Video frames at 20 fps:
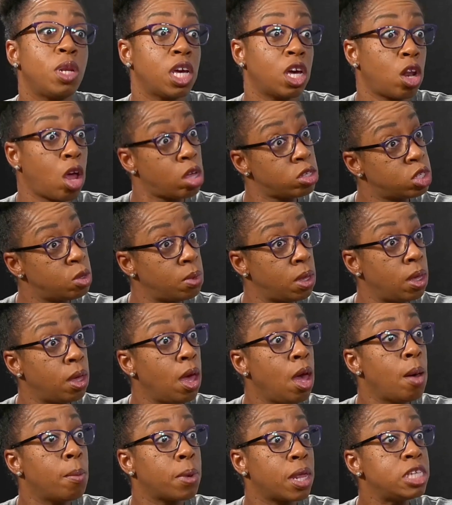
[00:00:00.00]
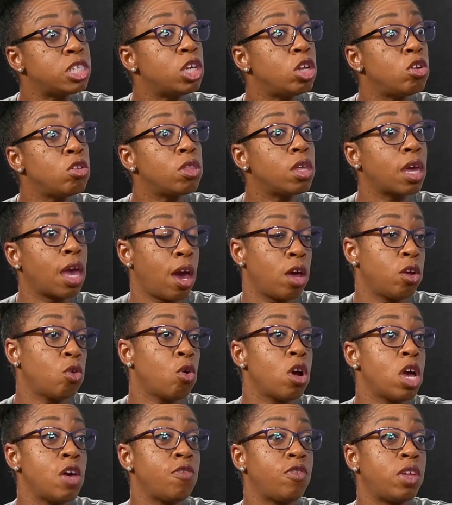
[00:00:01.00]
but it could also be placed under the
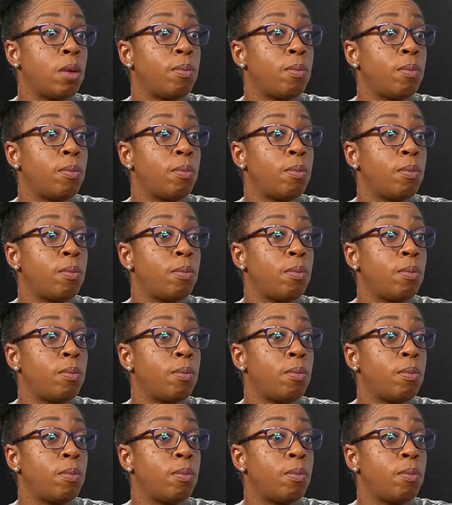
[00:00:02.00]
category of